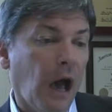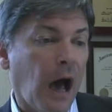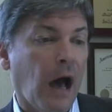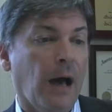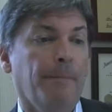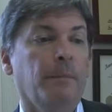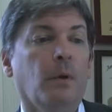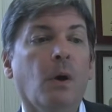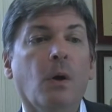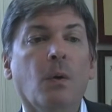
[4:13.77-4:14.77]
Uh,
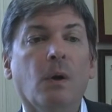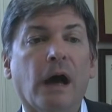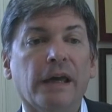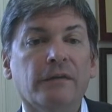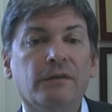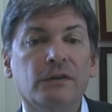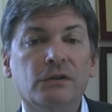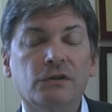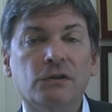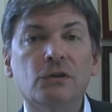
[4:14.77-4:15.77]
a
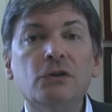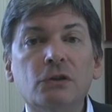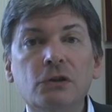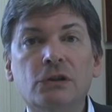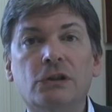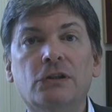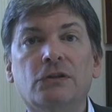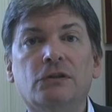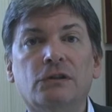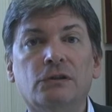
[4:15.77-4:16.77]
physician could
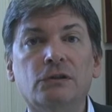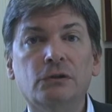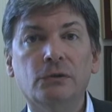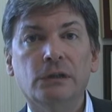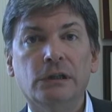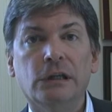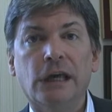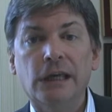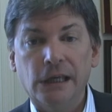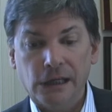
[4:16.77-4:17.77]
consider doing
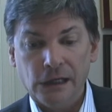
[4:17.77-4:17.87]
a,